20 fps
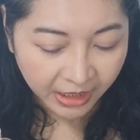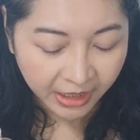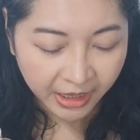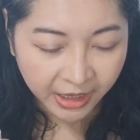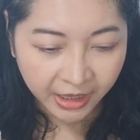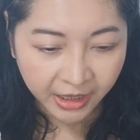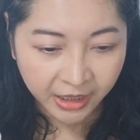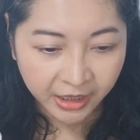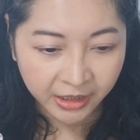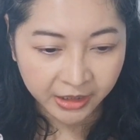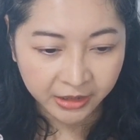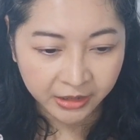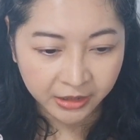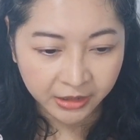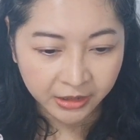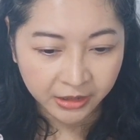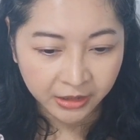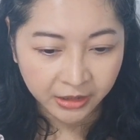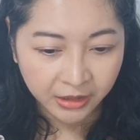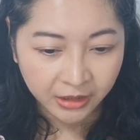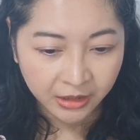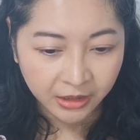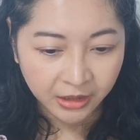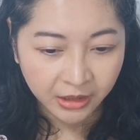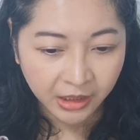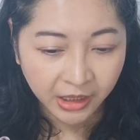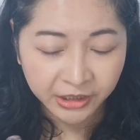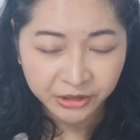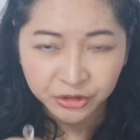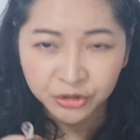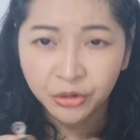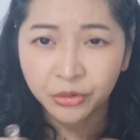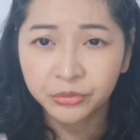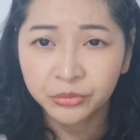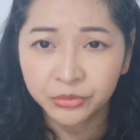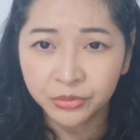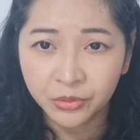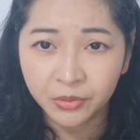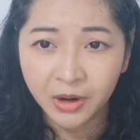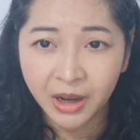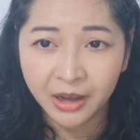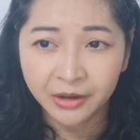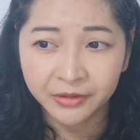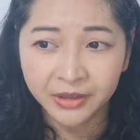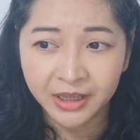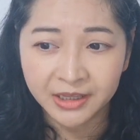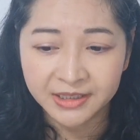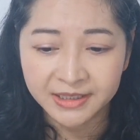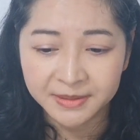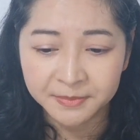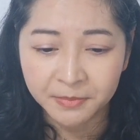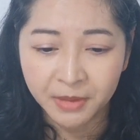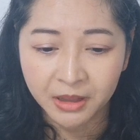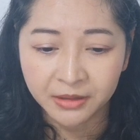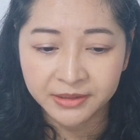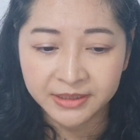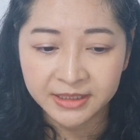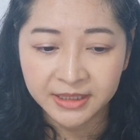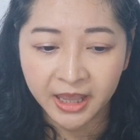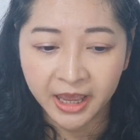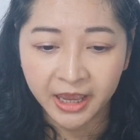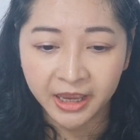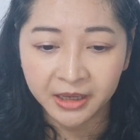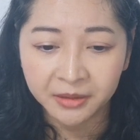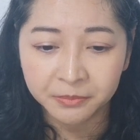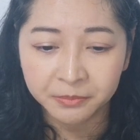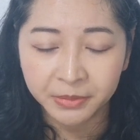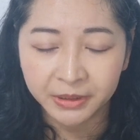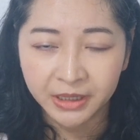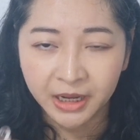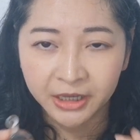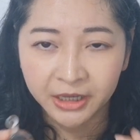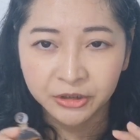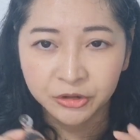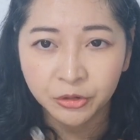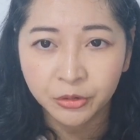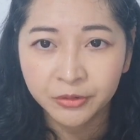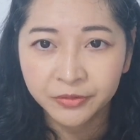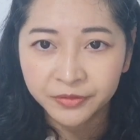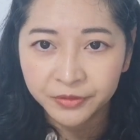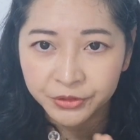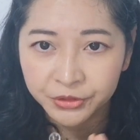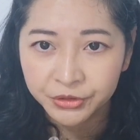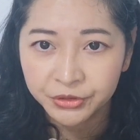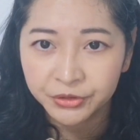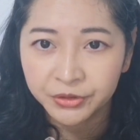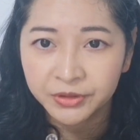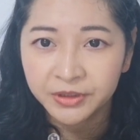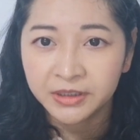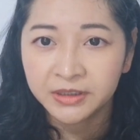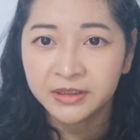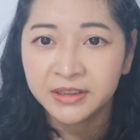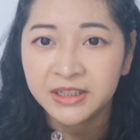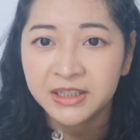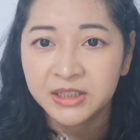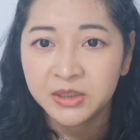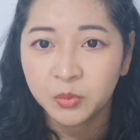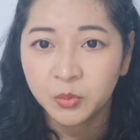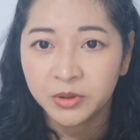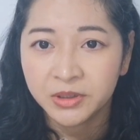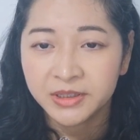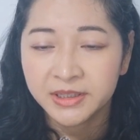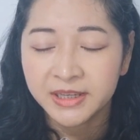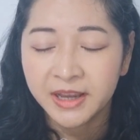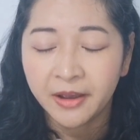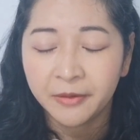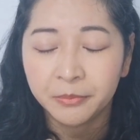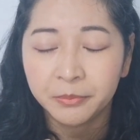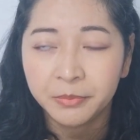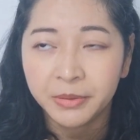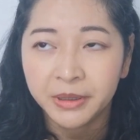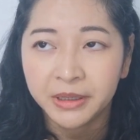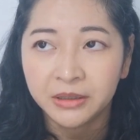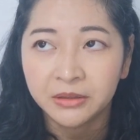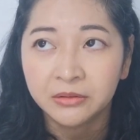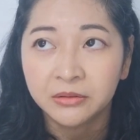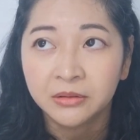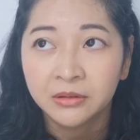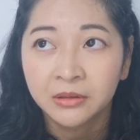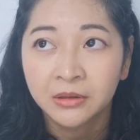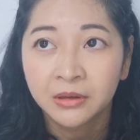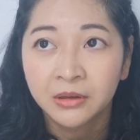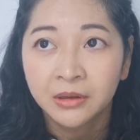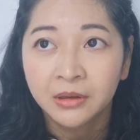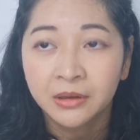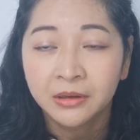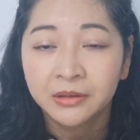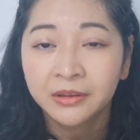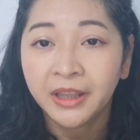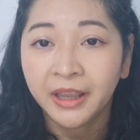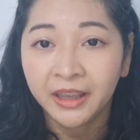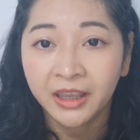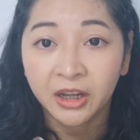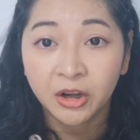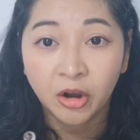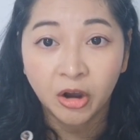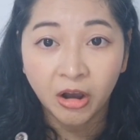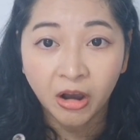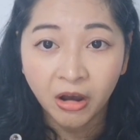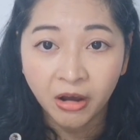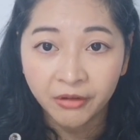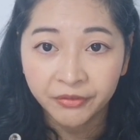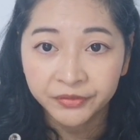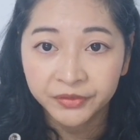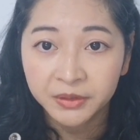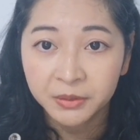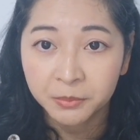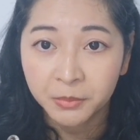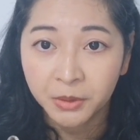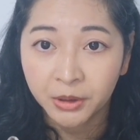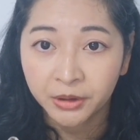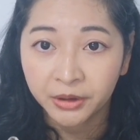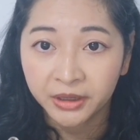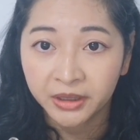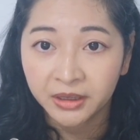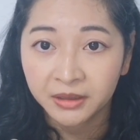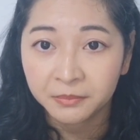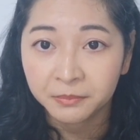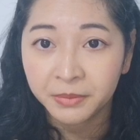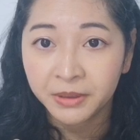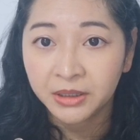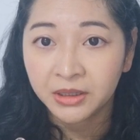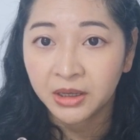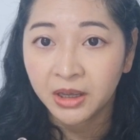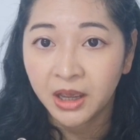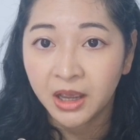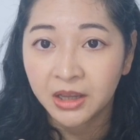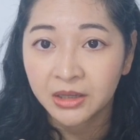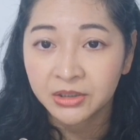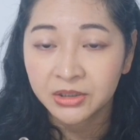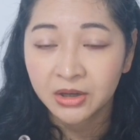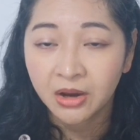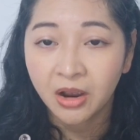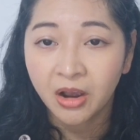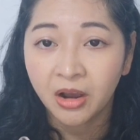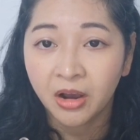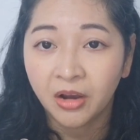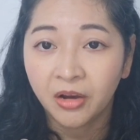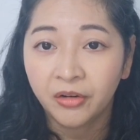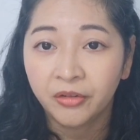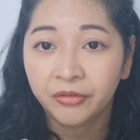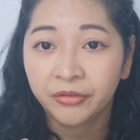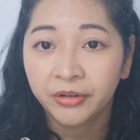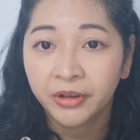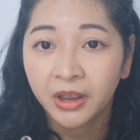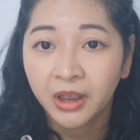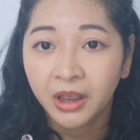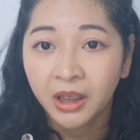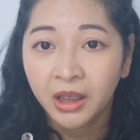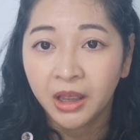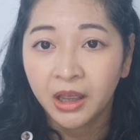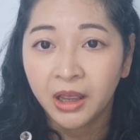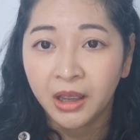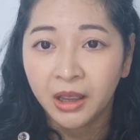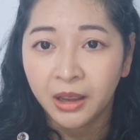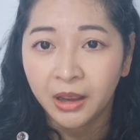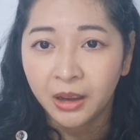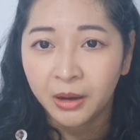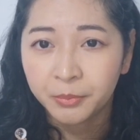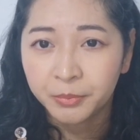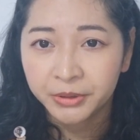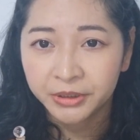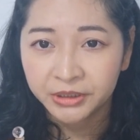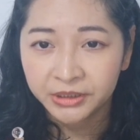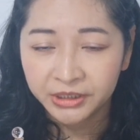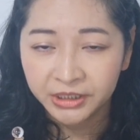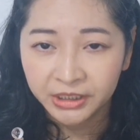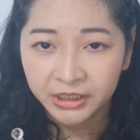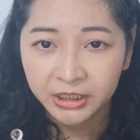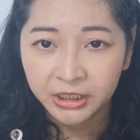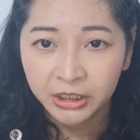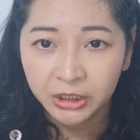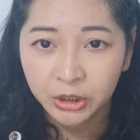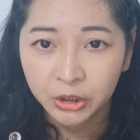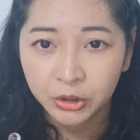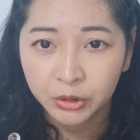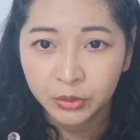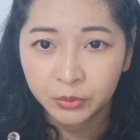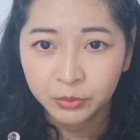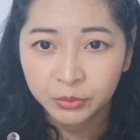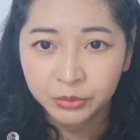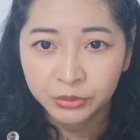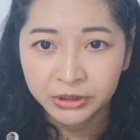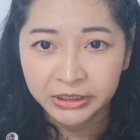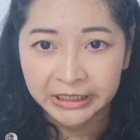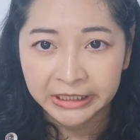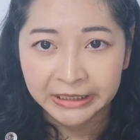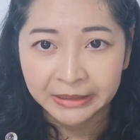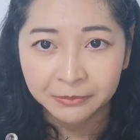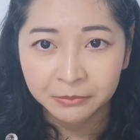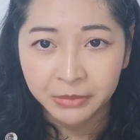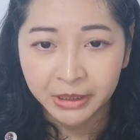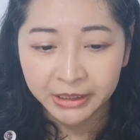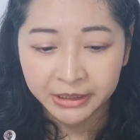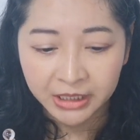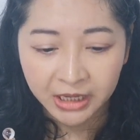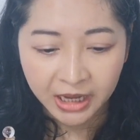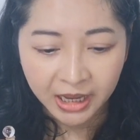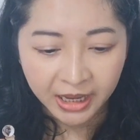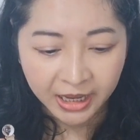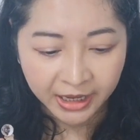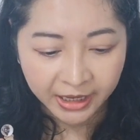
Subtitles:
And I don't know how that smells like, but I know for sure that these ones have been taken off the market because of a particular ruling by the